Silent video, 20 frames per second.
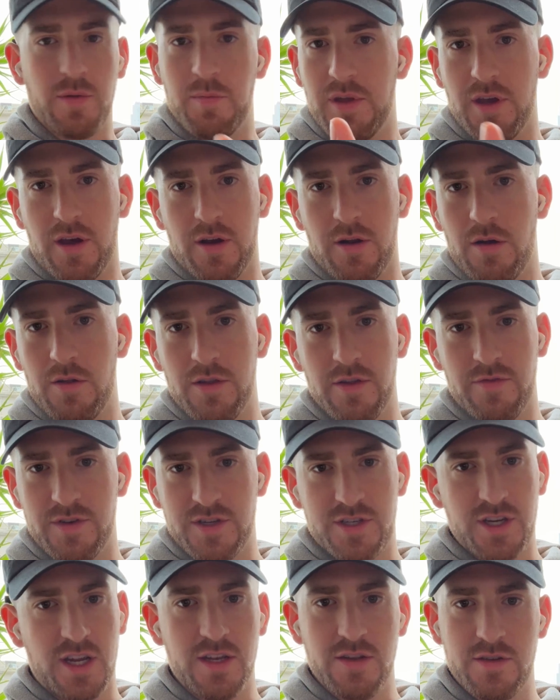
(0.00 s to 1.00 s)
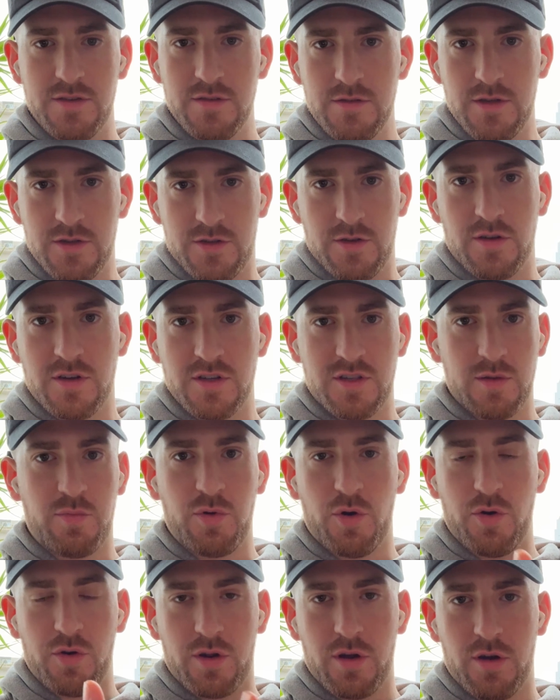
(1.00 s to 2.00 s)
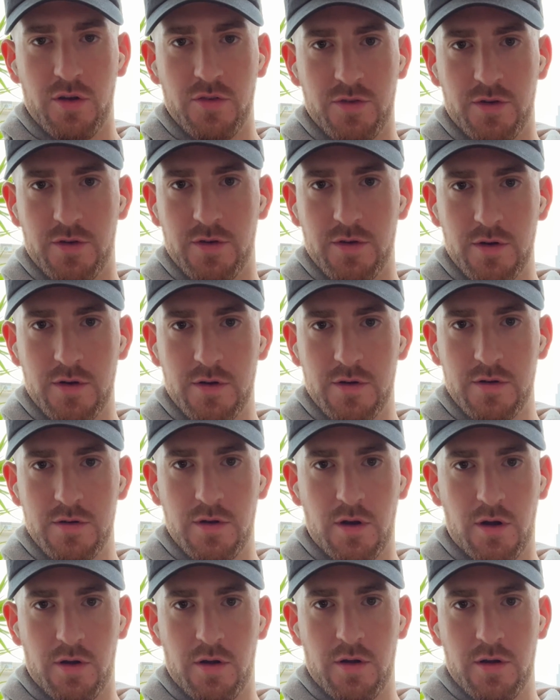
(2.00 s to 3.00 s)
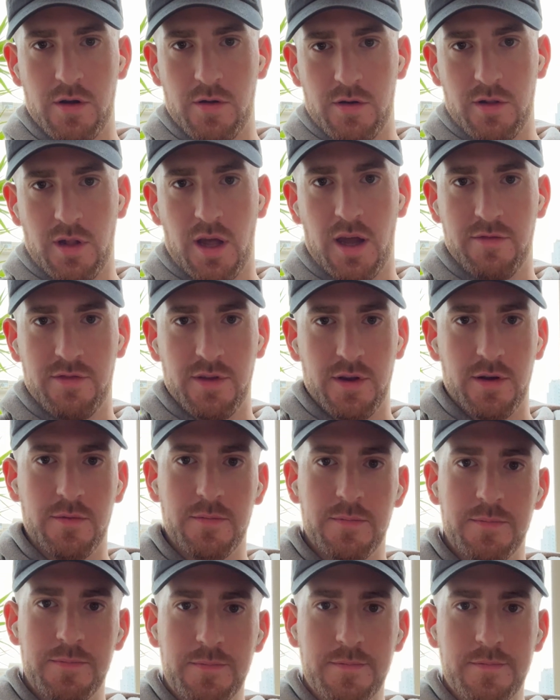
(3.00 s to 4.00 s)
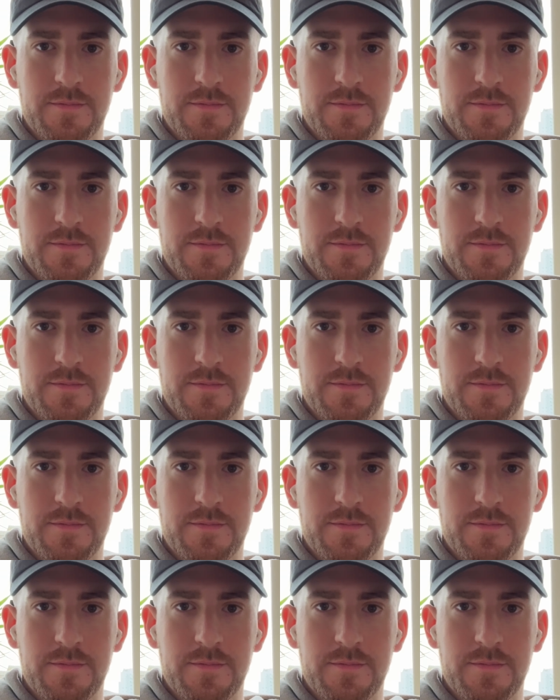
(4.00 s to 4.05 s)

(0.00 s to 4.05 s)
you can be on all different chains as long as the protocols are live there.